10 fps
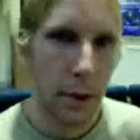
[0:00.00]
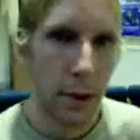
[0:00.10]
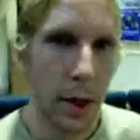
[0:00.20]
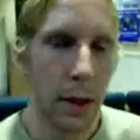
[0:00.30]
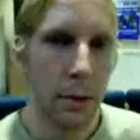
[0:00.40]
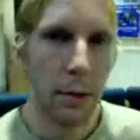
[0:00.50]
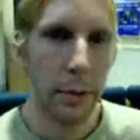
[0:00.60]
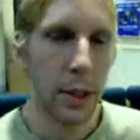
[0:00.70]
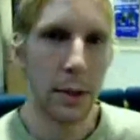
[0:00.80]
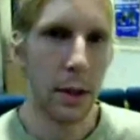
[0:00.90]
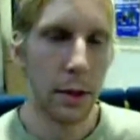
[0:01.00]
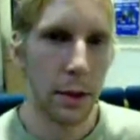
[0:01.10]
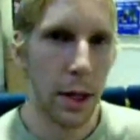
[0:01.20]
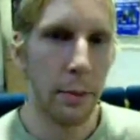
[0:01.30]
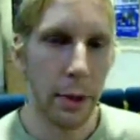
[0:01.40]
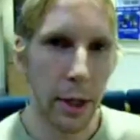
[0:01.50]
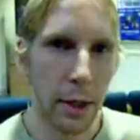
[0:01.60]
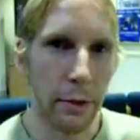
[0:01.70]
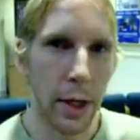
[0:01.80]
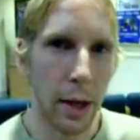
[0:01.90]
Yeah, well, because nothing that big had
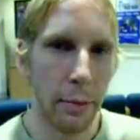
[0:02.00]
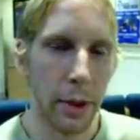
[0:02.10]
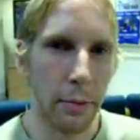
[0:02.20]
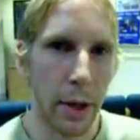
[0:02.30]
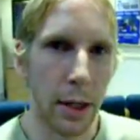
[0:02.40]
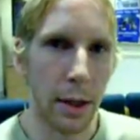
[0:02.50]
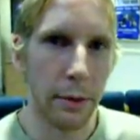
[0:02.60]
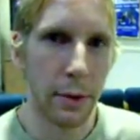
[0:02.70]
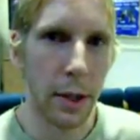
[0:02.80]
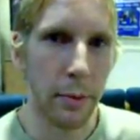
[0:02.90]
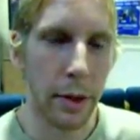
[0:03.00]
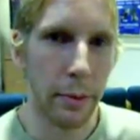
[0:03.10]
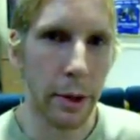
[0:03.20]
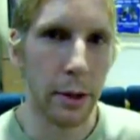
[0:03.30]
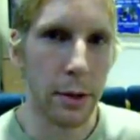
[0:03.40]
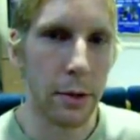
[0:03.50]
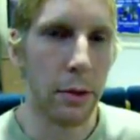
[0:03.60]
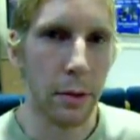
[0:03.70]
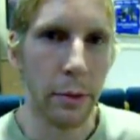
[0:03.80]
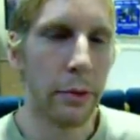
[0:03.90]
ever happened in my lifetime on American
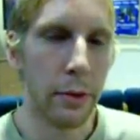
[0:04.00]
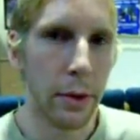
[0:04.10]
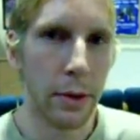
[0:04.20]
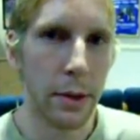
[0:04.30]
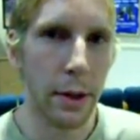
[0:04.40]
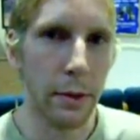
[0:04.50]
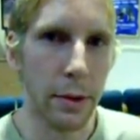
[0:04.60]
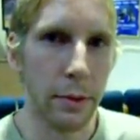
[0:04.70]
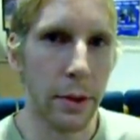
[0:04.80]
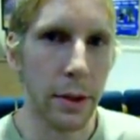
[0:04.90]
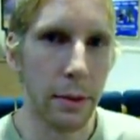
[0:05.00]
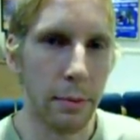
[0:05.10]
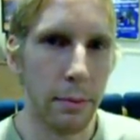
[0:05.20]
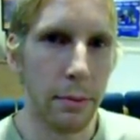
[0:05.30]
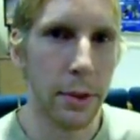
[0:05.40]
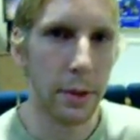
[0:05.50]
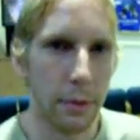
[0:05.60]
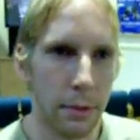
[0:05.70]
soil before, so I was really just...